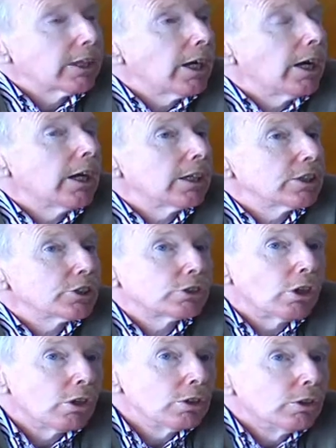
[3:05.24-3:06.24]
a
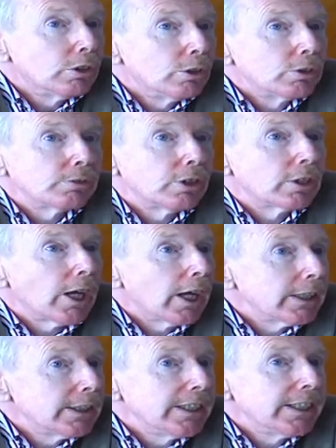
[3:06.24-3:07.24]
stronghold for
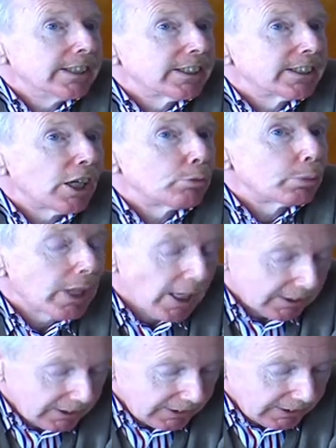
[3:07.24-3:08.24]
ideas and
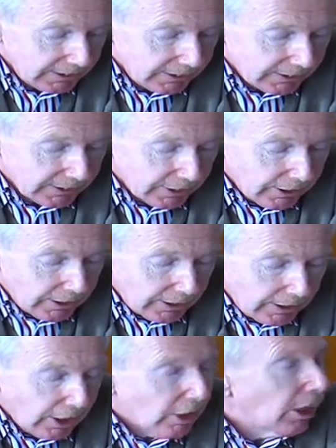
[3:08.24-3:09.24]
practices
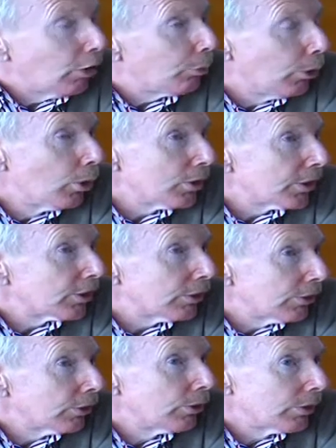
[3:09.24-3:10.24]
opposed to
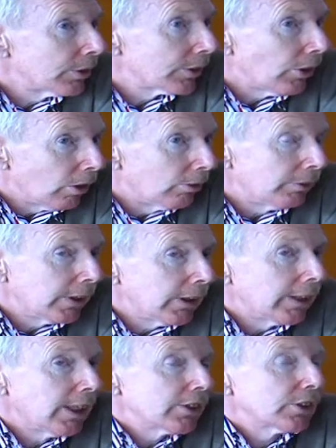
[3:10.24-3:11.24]
those of
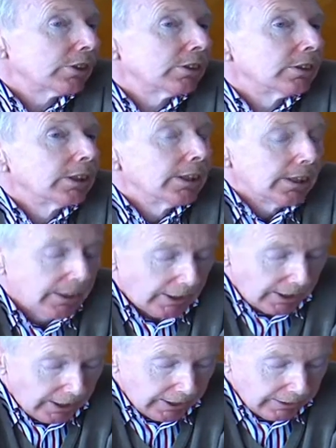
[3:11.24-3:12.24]
Iliescu
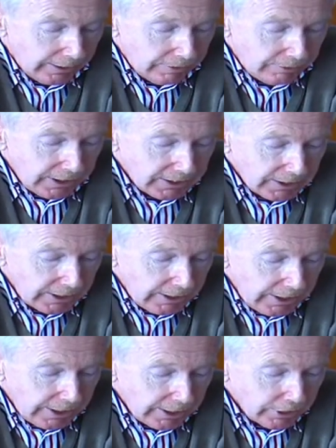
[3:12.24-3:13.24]
and of
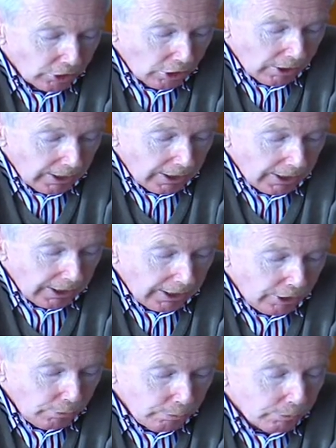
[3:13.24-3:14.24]
SNA.
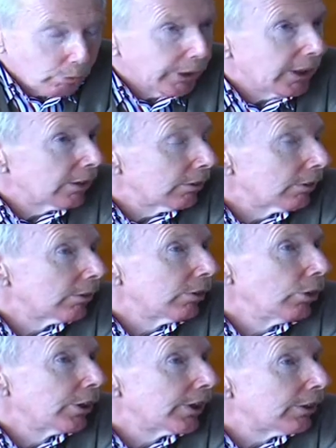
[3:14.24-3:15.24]
We can
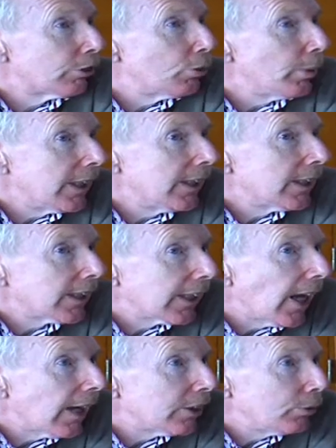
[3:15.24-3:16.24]
look at the Romanian
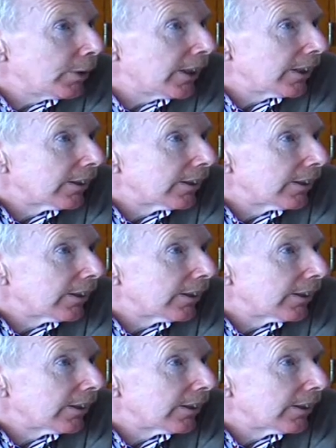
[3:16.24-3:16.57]
Academy,